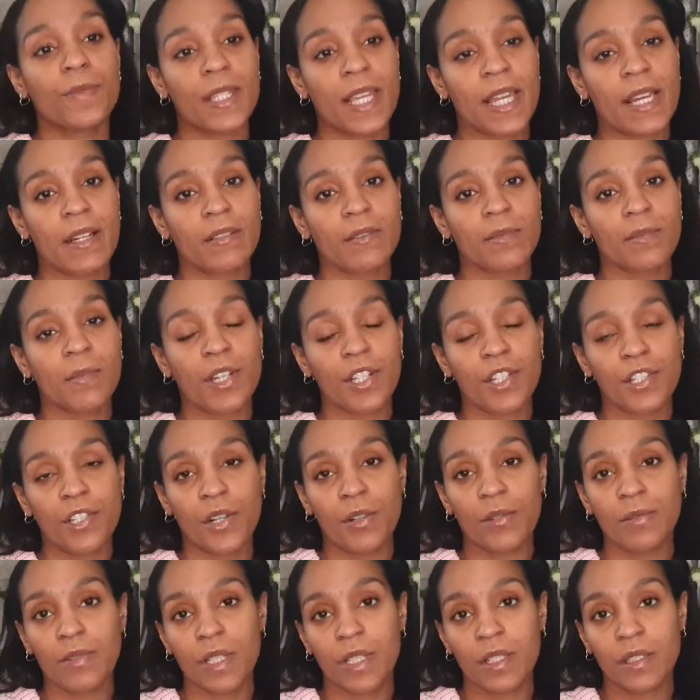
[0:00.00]
down my
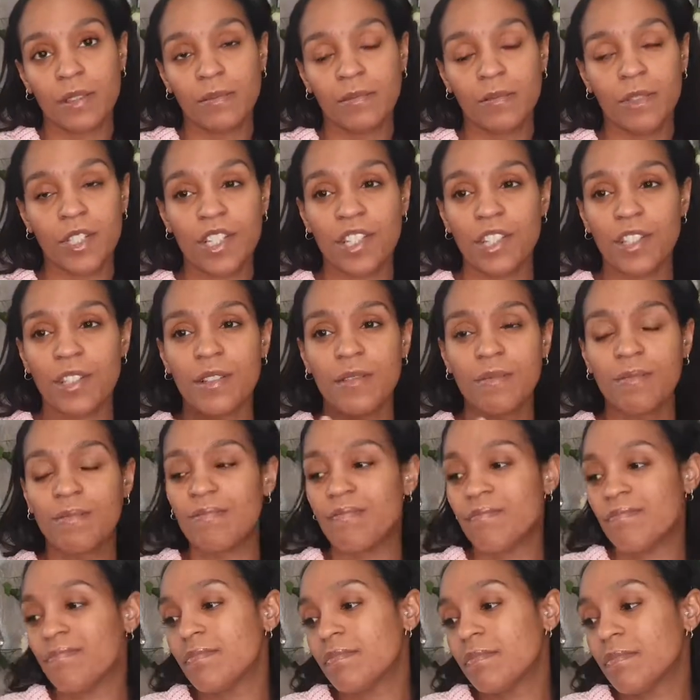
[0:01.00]
shoulder, which is
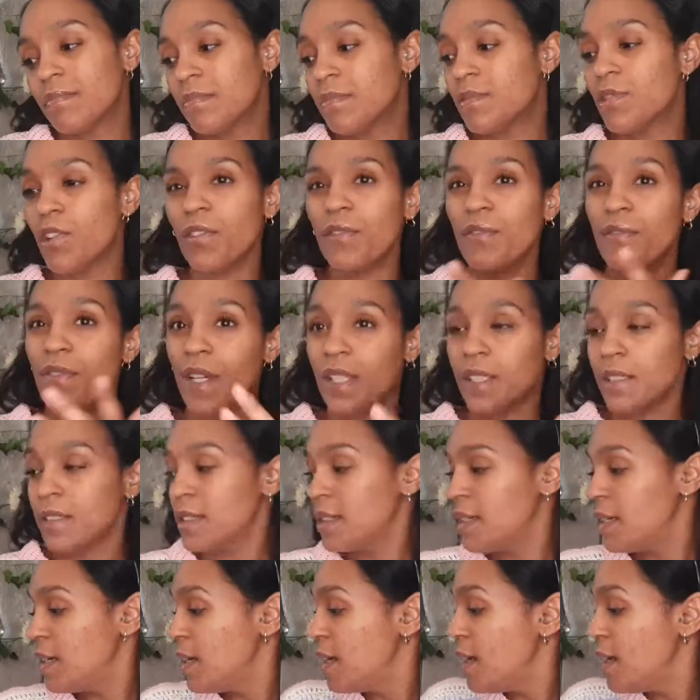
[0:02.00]
not fun.